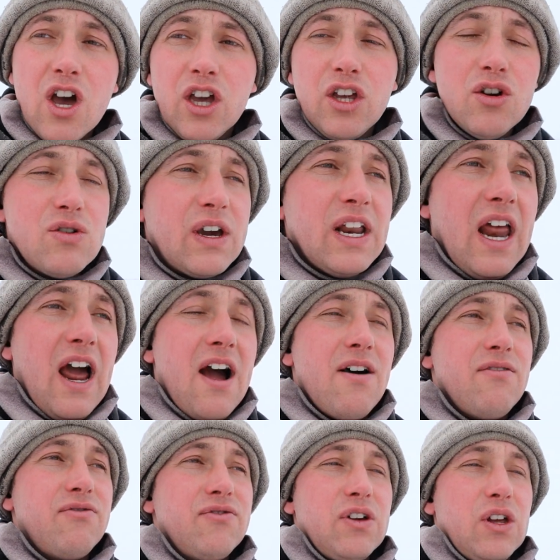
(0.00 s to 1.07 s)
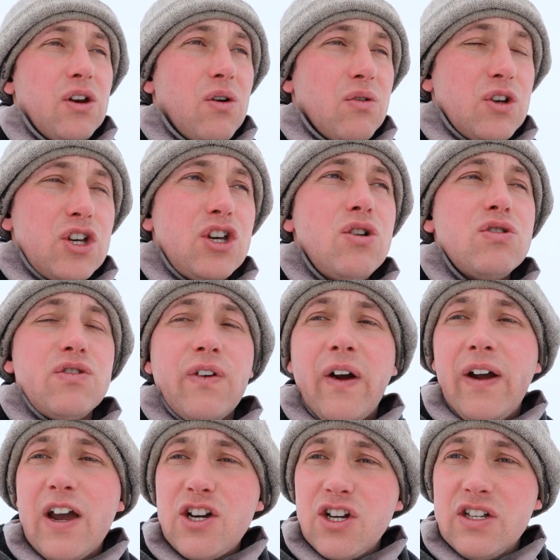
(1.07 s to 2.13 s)
you can have you know huge
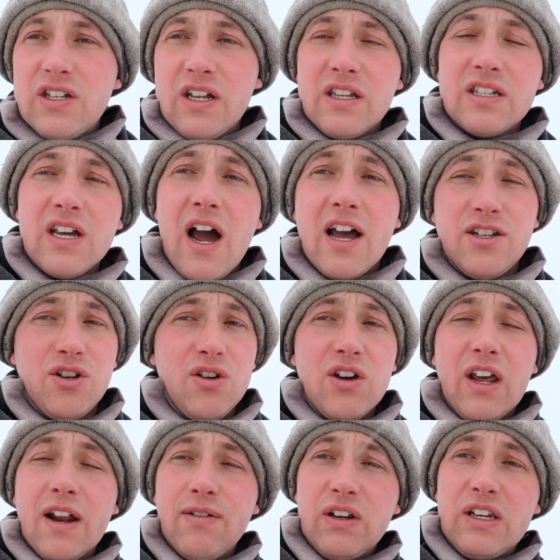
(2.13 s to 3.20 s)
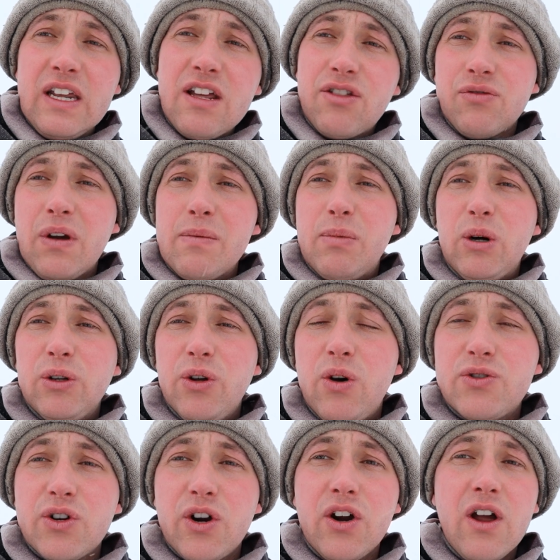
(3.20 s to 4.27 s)
variations in size you know you can have a d3
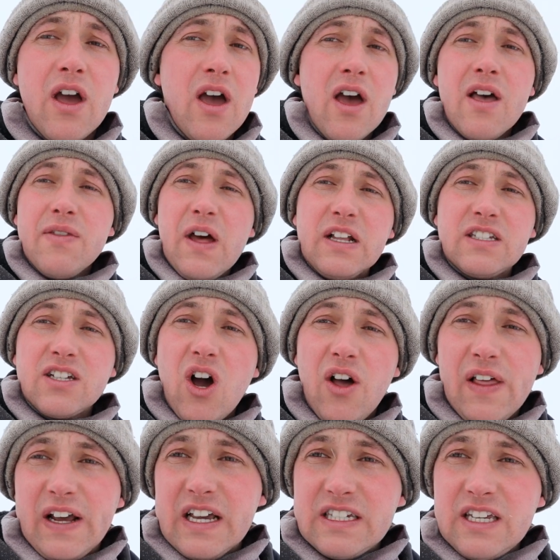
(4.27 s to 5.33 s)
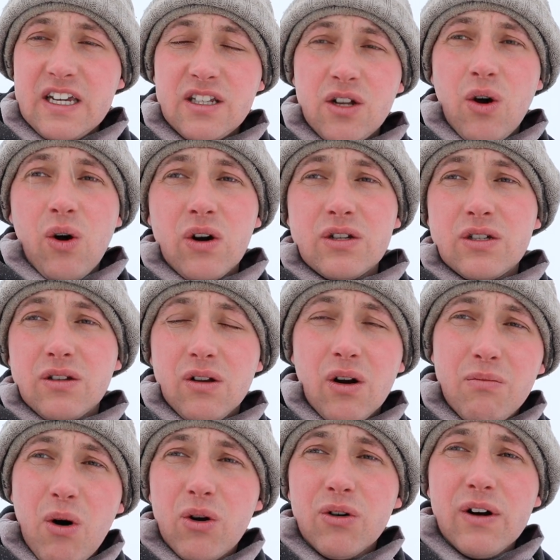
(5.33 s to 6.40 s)
bulldozer that's got like a 60 horse you
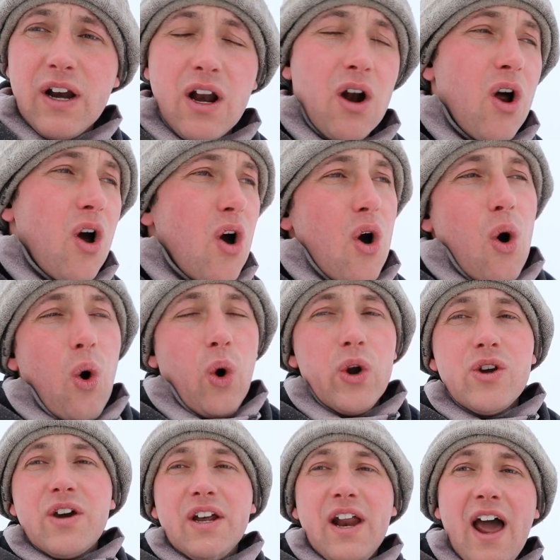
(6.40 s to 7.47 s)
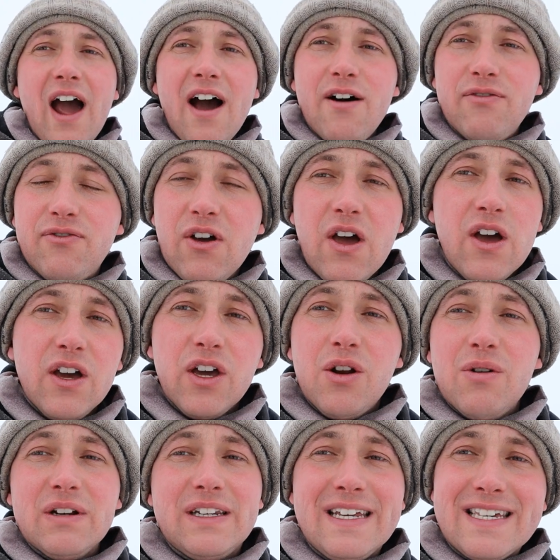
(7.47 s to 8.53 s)
know motor in it or you can have you
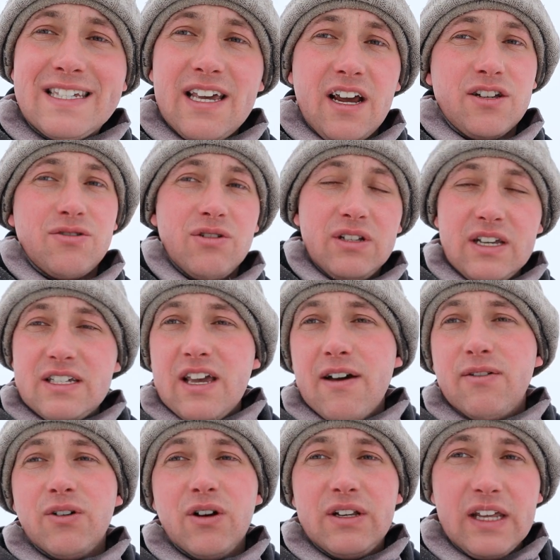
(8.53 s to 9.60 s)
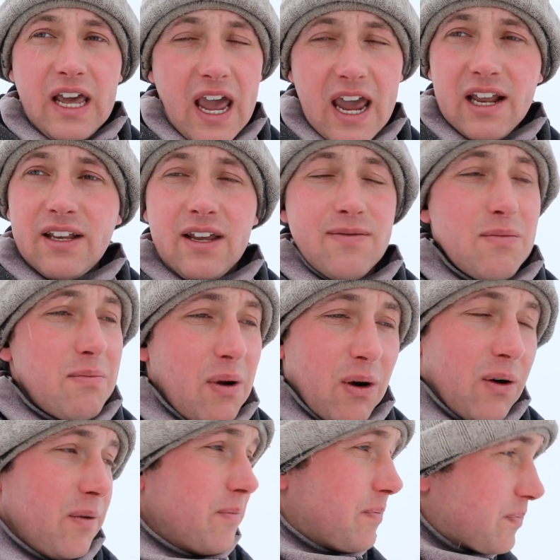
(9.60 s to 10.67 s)
know a d6 or d7 or d8 even
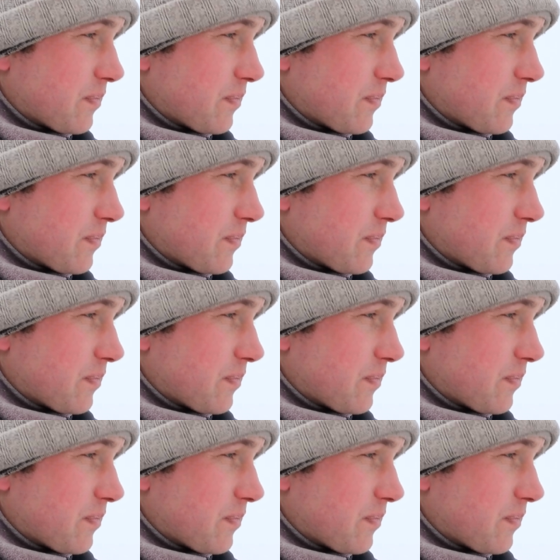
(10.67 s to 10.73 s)
or